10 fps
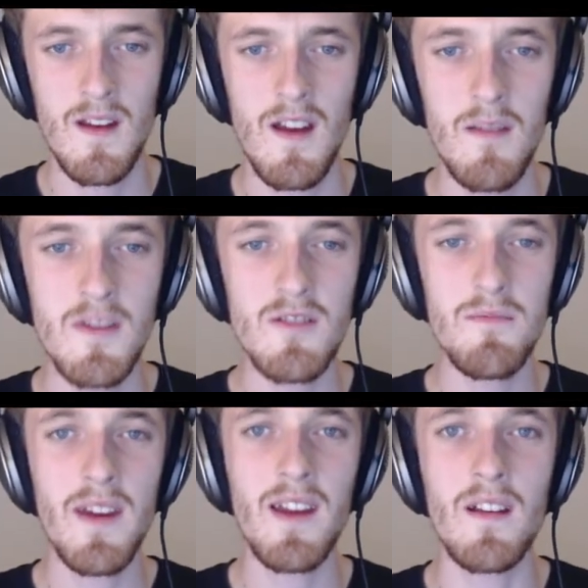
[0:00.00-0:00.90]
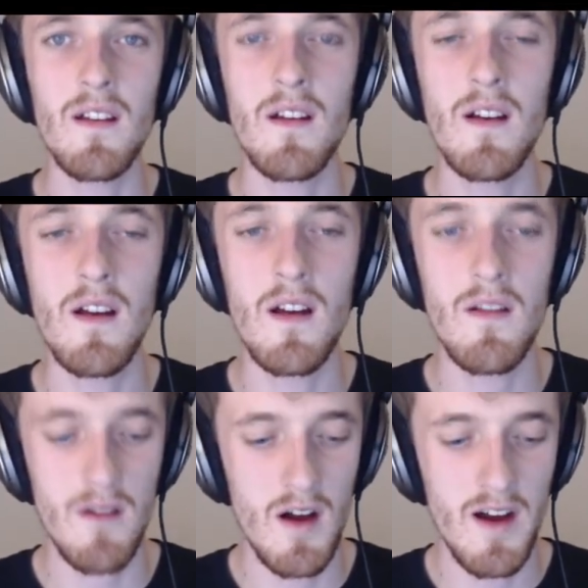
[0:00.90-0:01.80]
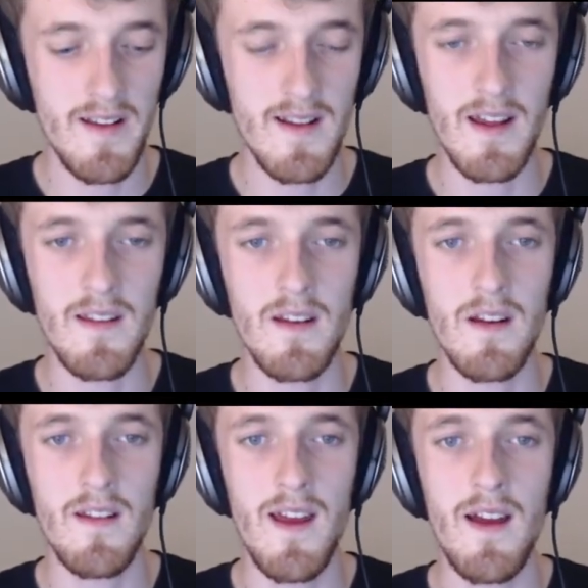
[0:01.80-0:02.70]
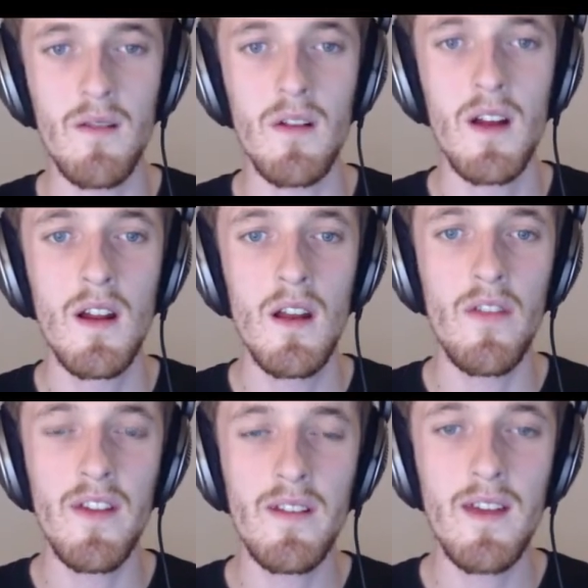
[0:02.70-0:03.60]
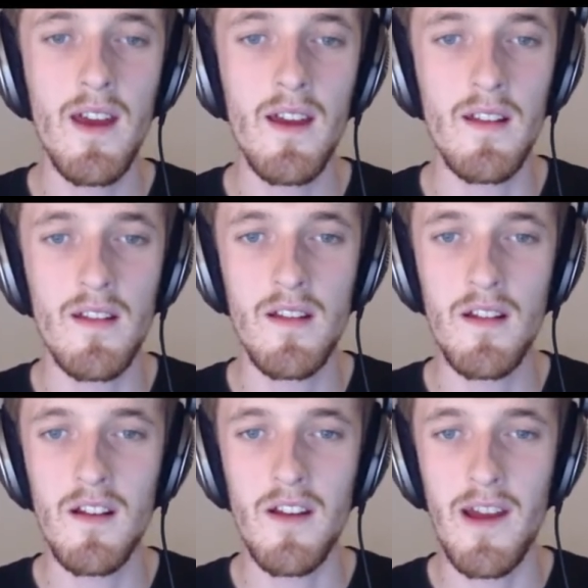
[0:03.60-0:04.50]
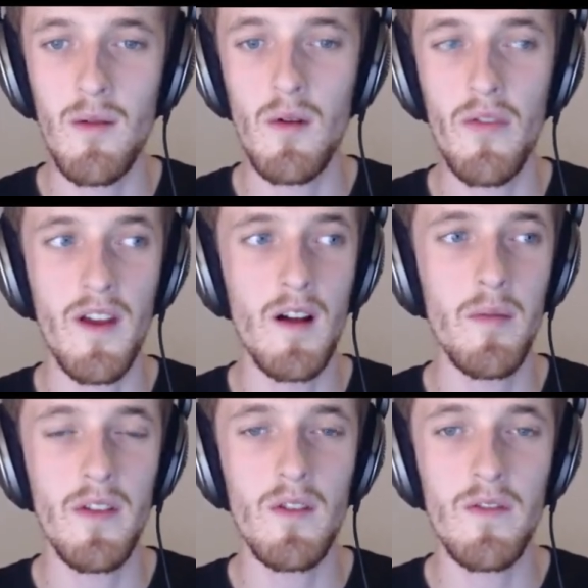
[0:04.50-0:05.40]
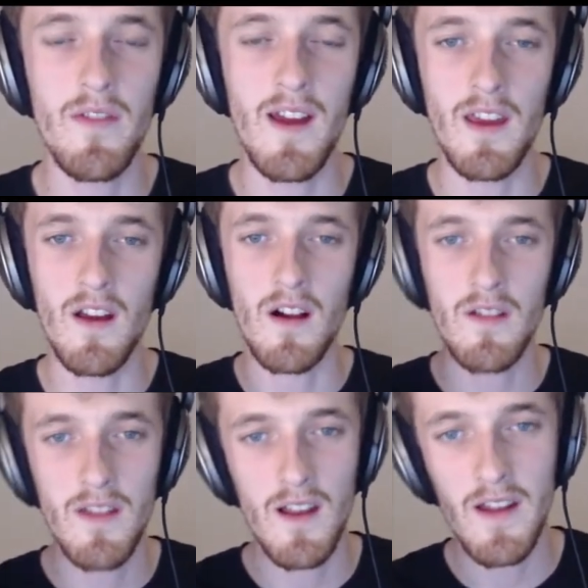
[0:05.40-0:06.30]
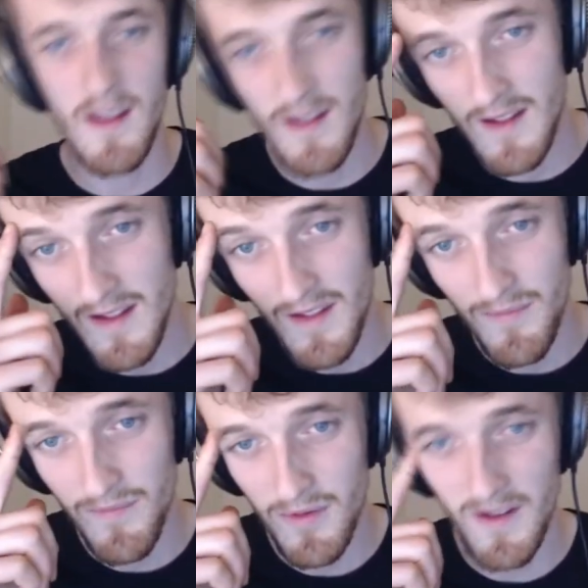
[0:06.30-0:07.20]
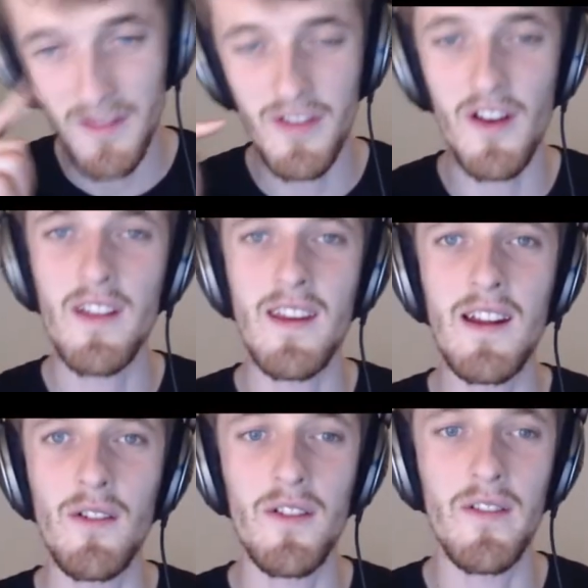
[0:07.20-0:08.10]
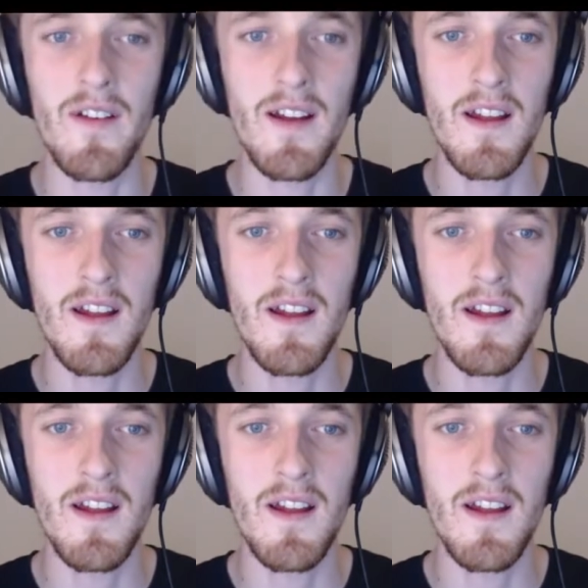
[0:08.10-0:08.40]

Imagine being isolated in a town. Like these kids, I don't know how old they are, but they're not that young. They're like probably like 13 or something.